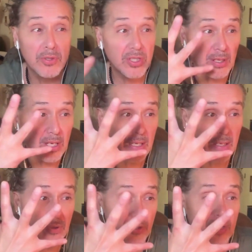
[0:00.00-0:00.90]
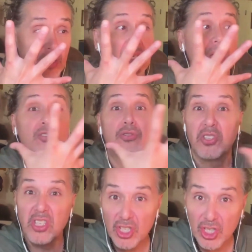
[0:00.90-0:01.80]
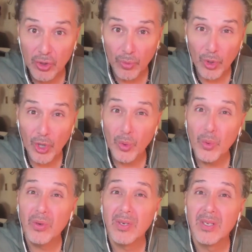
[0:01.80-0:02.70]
There's the traditional role,